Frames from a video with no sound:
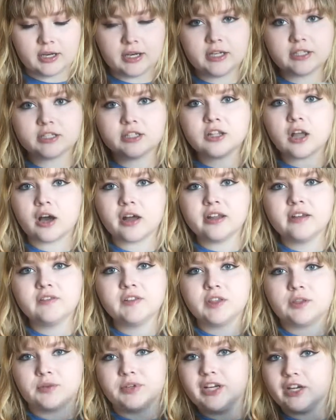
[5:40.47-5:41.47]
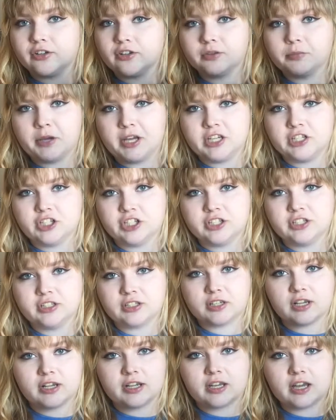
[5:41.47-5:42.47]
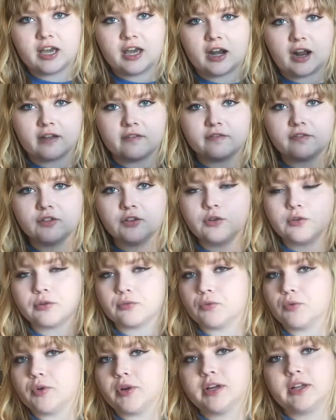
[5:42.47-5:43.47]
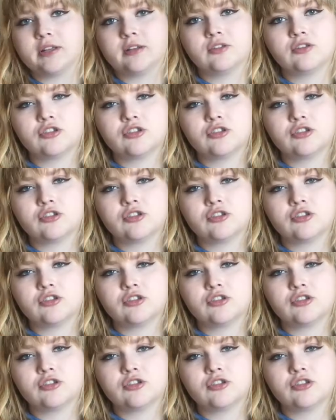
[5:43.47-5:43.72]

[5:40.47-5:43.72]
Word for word: it's not even 300 pages like and i flew through it